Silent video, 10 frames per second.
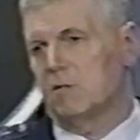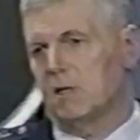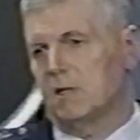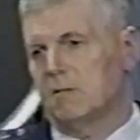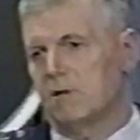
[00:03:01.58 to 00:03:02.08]

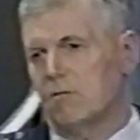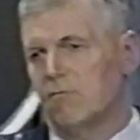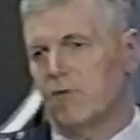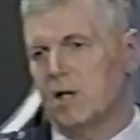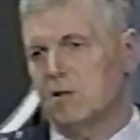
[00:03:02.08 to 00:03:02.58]
things that
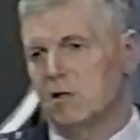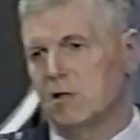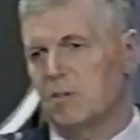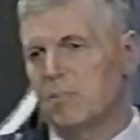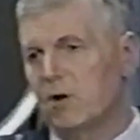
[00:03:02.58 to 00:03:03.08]
General Franks
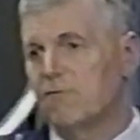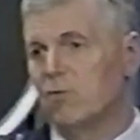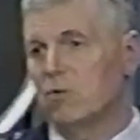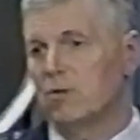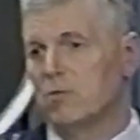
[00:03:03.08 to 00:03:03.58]
has prepared
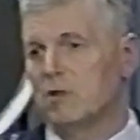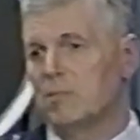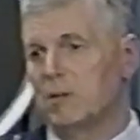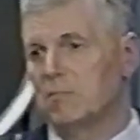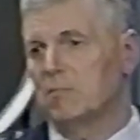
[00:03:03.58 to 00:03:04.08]
for, was
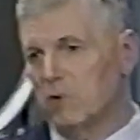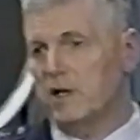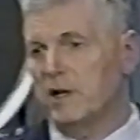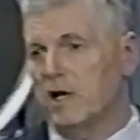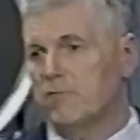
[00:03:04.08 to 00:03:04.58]
to be
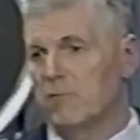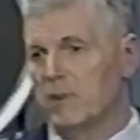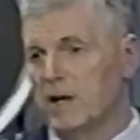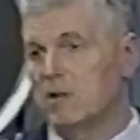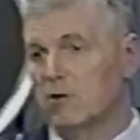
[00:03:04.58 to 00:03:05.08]
looking out
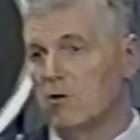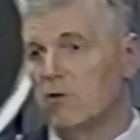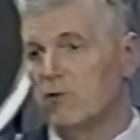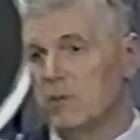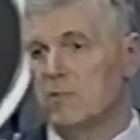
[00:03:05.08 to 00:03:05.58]
for mines in the
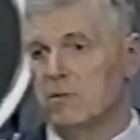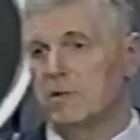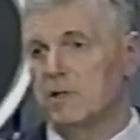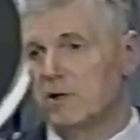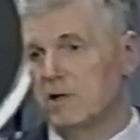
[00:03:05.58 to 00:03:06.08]
Gulf. You
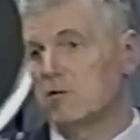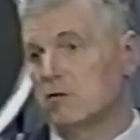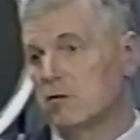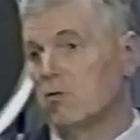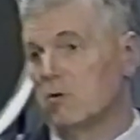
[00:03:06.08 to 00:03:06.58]
remember in the
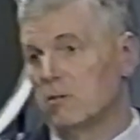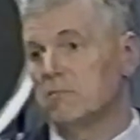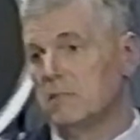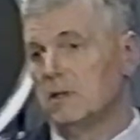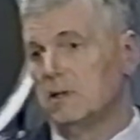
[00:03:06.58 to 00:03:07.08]
Desert
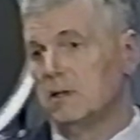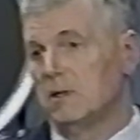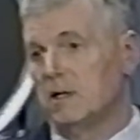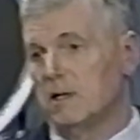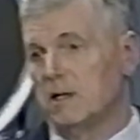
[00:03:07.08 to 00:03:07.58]
Storm,
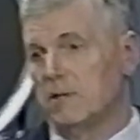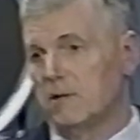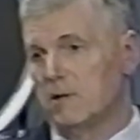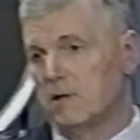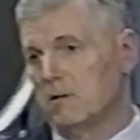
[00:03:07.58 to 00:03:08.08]

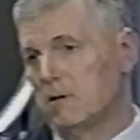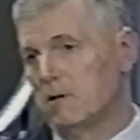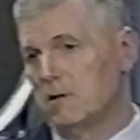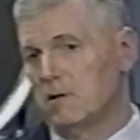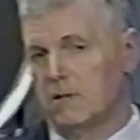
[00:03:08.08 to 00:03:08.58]

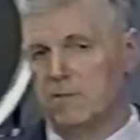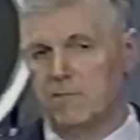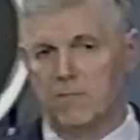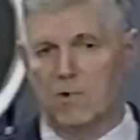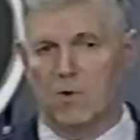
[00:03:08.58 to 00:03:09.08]

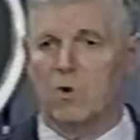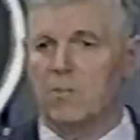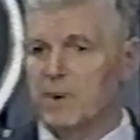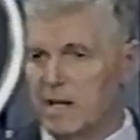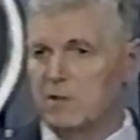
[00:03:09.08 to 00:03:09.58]
there were
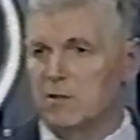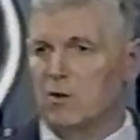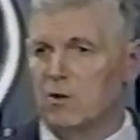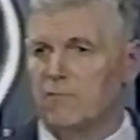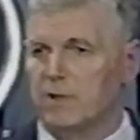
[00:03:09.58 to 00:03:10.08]
mines in the
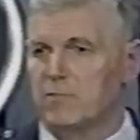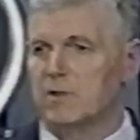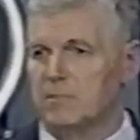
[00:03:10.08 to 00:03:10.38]
Gulf, and it was